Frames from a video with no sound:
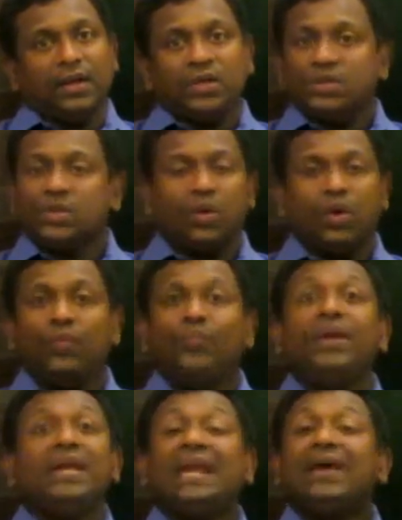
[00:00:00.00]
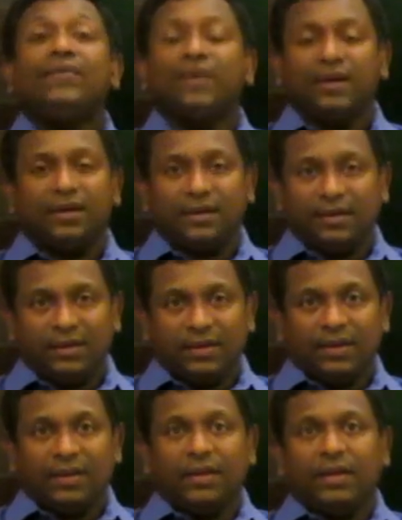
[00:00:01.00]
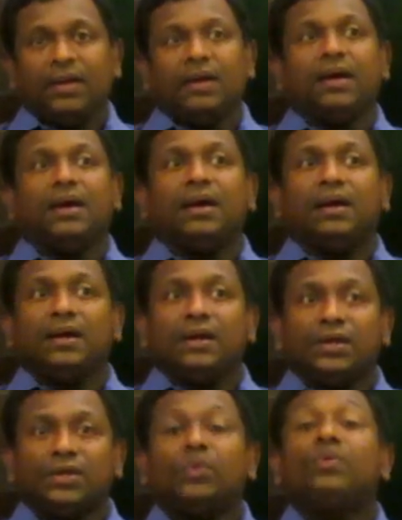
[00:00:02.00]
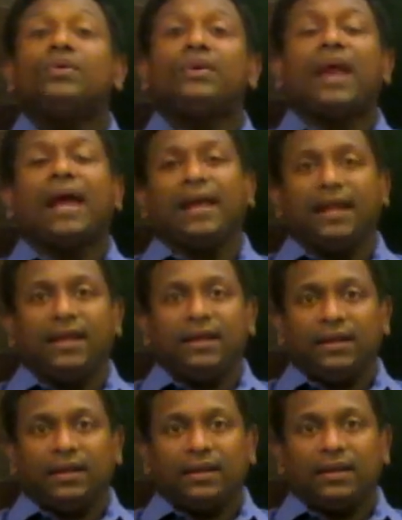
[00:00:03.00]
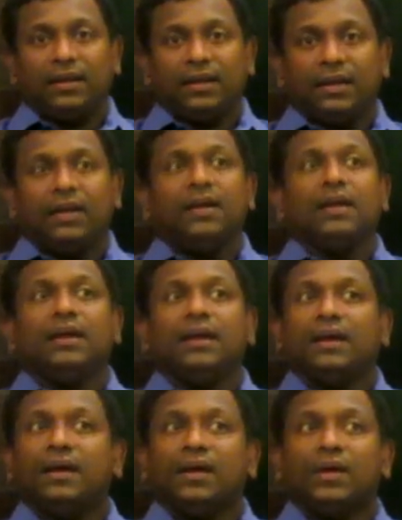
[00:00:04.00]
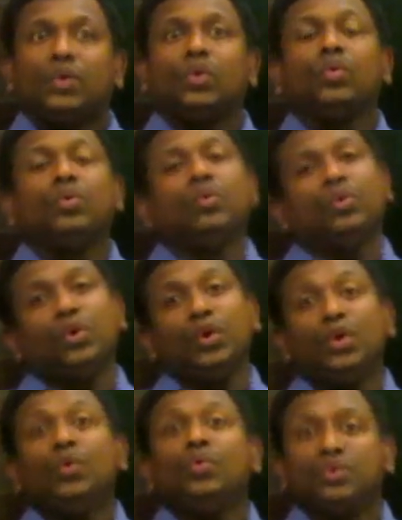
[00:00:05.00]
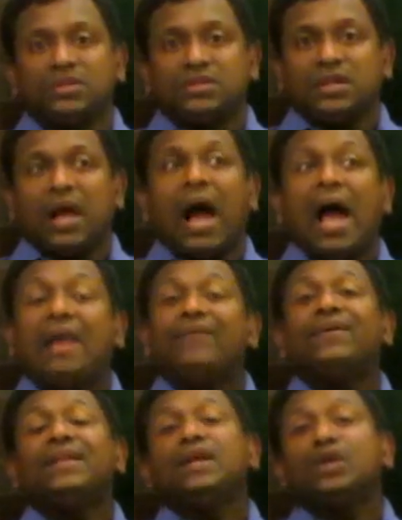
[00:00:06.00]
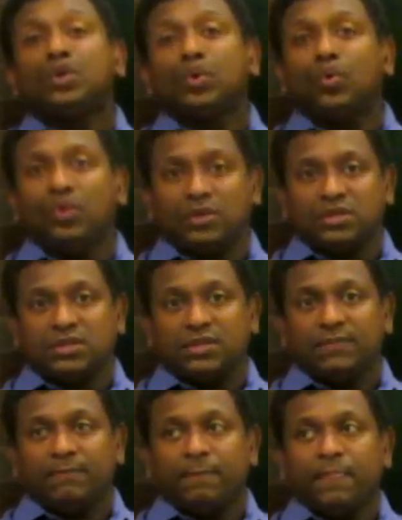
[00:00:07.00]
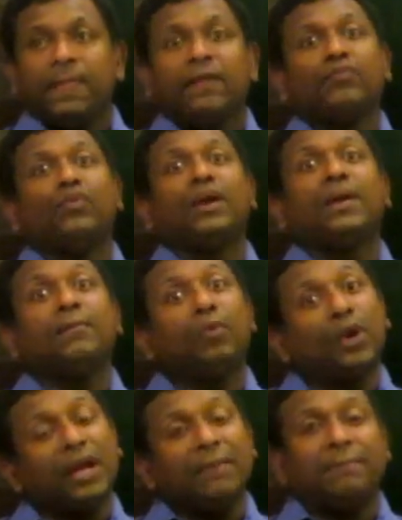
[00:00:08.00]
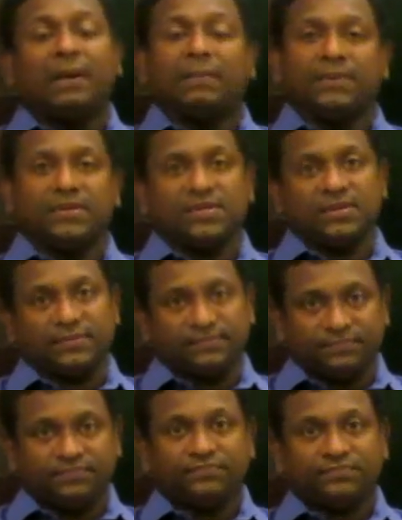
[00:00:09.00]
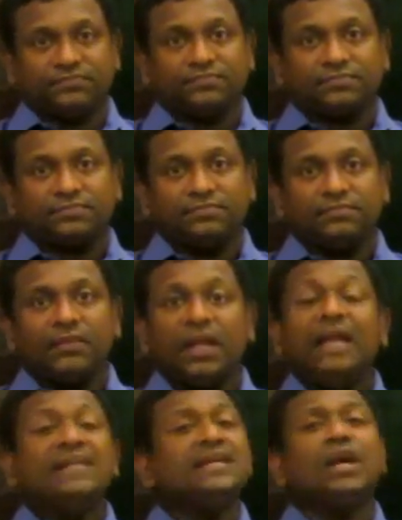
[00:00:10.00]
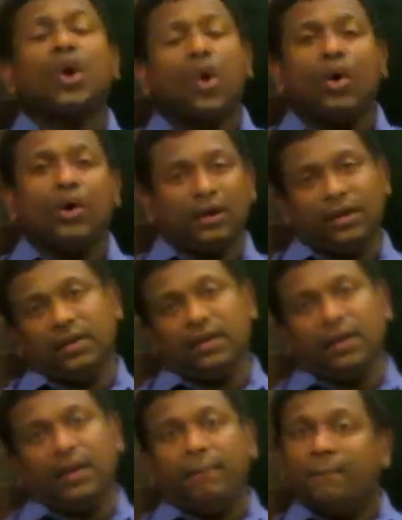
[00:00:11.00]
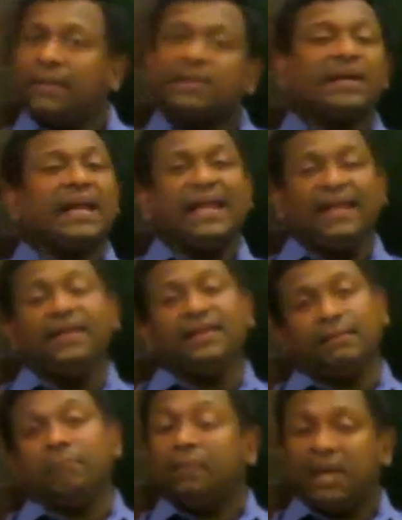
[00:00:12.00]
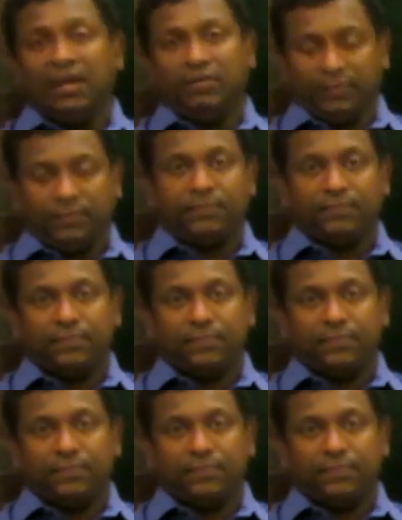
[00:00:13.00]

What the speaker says: So we never should try to use Ayurvedic tools for a modern purpose. It is a wrong method, I believe.